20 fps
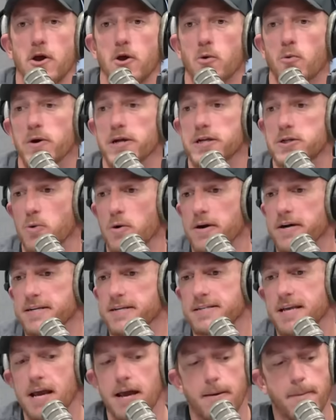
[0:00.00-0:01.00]
which
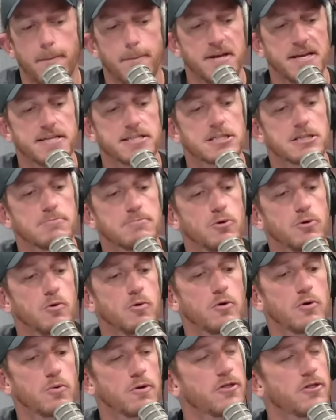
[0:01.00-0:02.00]
was be
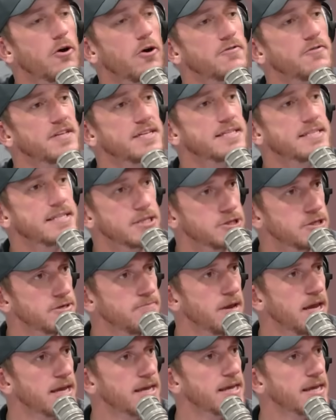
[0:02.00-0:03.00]
smooth with all
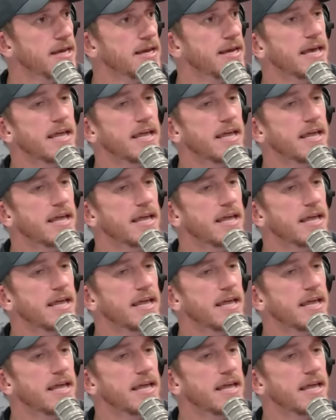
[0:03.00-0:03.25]
decision-making,